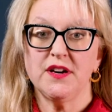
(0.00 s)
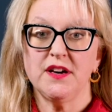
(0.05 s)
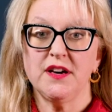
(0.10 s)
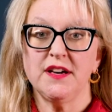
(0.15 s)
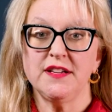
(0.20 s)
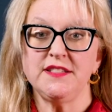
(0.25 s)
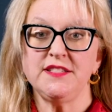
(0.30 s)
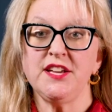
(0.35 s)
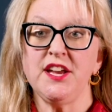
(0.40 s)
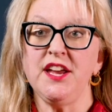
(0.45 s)

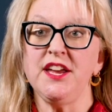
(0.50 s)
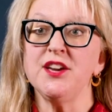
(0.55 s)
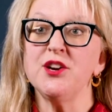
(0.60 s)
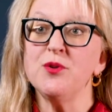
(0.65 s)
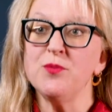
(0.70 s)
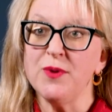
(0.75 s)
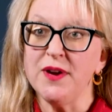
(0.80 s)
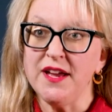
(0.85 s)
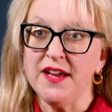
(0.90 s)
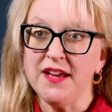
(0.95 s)
A
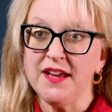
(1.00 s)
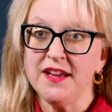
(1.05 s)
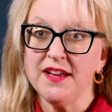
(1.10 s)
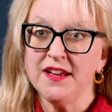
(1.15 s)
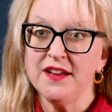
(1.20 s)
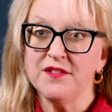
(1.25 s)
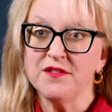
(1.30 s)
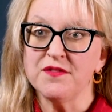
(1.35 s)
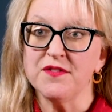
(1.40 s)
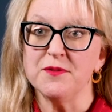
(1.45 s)
takeaway
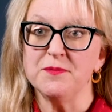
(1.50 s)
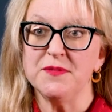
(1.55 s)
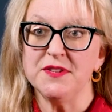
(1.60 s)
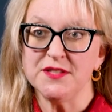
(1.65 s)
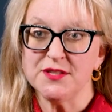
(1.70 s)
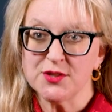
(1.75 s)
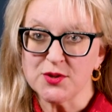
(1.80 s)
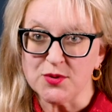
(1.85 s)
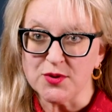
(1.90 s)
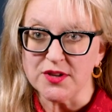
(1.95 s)
from
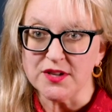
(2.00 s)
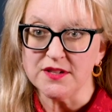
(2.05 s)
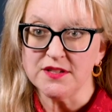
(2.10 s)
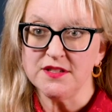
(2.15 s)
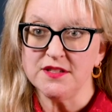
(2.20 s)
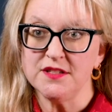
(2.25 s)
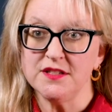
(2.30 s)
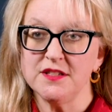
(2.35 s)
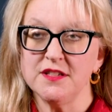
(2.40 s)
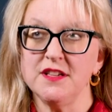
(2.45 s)
this
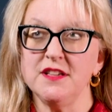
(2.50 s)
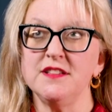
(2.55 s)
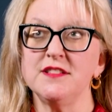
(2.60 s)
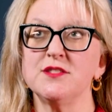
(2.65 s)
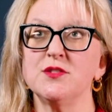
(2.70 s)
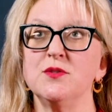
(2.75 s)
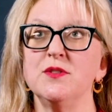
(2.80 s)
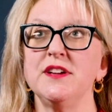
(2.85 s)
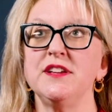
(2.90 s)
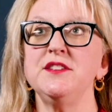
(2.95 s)
course is
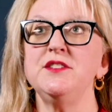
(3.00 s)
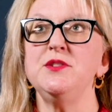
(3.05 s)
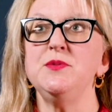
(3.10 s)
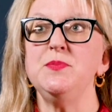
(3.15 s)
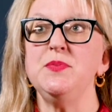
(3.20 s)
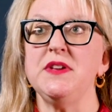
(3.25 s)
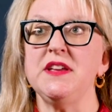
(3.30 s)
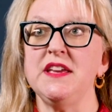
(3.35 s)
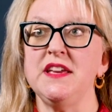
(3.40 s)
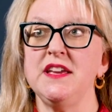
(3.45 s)
going to
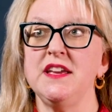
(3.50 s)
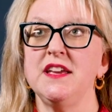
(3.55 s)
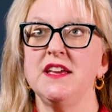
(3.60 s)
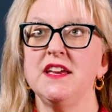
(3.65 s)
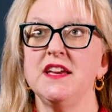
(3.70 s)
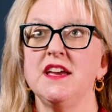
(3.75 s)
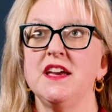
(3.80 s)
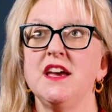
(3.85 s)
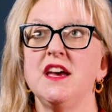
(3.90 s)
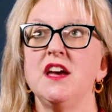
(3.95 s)
be
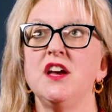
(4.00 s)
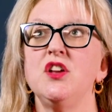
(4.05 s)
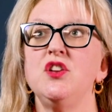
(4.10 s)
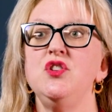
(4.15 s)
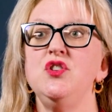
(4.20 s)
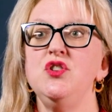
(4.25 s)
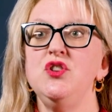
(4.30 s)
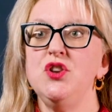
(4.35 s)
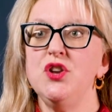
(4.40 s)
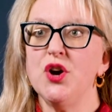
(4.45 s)

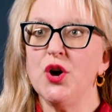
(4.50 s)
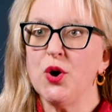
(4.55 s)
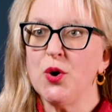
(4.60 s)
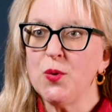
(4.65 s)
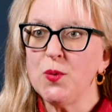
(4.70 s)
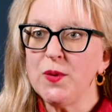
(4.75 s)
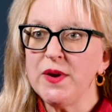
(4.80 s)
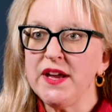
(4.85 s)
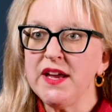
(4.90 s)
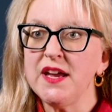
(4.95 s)

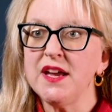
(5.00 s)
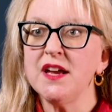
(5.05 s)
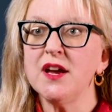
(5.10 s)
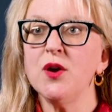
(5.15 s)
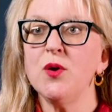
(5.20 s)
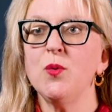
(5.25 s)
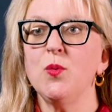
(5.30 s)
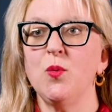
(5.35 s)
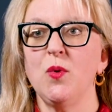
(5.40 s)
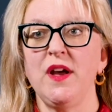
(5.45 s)
knowing
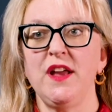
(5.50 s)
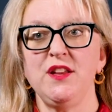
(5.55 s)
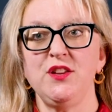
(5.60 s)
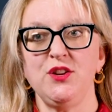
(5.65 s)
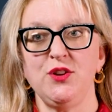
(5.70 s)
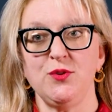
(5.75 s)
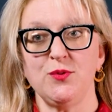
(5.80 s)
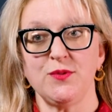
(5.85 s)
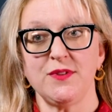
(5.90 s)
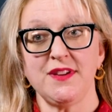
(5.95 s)
when
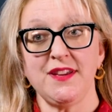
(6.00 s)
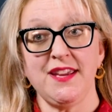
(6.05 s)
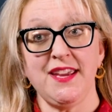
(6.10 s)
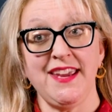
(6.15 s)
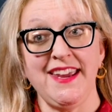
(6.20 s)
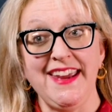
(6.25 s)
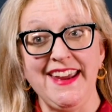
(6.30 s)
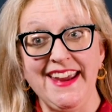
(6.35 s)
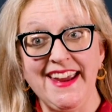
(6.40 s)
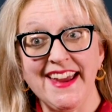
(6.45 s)
you
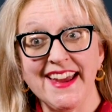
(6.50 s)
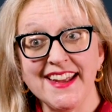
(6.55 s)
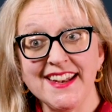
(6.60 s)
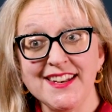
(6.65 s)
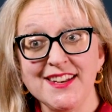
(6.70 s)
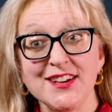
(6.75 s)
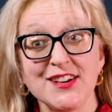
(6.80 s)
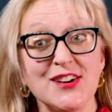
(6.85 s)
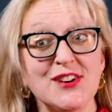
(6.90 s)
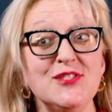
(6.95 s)

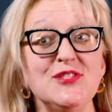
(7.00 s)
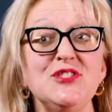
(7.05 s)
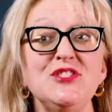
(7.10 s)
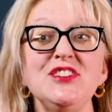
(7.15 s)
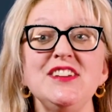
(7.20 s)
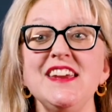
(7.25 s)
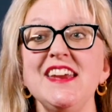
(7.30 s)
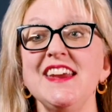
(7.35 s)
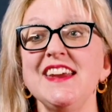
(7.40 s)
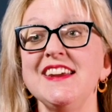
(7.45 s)
can
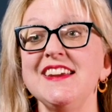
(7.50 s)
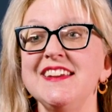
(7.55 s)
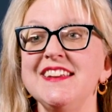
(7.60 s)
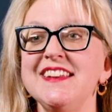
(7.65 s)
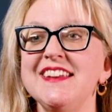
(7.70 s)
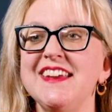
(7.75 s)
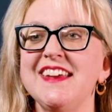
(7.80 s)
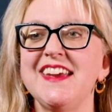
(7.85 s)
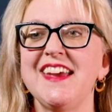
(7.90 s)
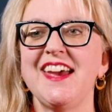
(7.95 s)
negotiate
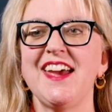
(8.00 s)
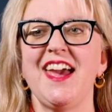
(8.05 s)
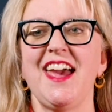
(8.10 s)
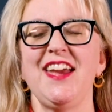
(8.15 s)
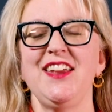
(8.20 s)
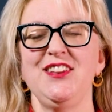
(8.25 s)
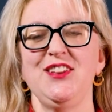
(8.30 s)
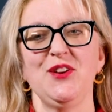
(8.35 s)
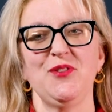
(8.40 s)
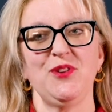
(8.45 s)

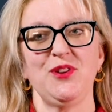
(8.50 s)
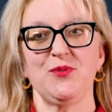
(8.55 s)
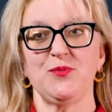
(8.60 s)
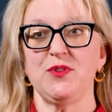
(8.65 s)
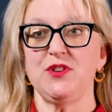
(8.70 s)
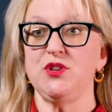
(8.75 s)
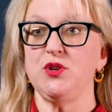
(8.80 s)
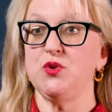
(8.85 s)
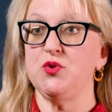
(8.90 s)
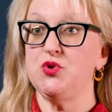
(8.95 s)
and knowing
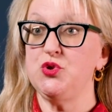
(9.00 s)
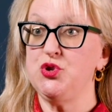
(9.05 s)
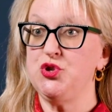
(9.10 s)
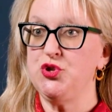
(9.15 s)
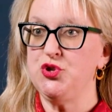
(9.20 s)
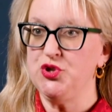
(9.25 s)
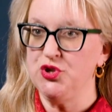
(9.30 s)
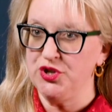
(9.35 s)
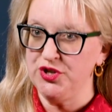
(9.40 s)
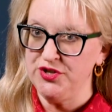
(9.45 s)
when you
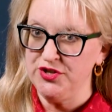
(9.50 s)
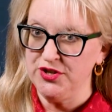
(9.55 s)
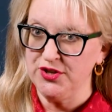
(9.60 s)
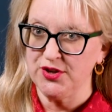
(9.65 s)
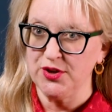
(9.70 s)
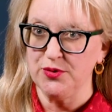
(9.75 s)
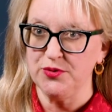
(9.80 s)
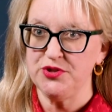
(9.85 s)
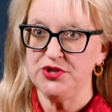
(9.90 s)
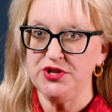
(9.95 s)
should
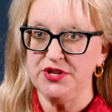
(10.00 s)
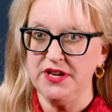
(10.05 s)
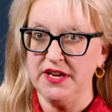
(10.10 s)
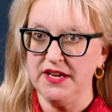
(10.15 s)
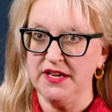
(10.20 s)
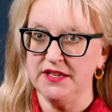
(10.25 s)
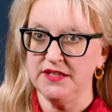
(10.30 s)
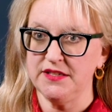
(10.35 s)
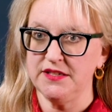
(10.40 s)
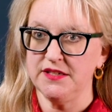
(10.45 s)

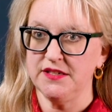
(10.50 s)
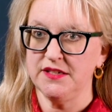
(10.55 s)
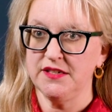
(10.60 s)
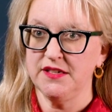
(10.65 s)
negotiate.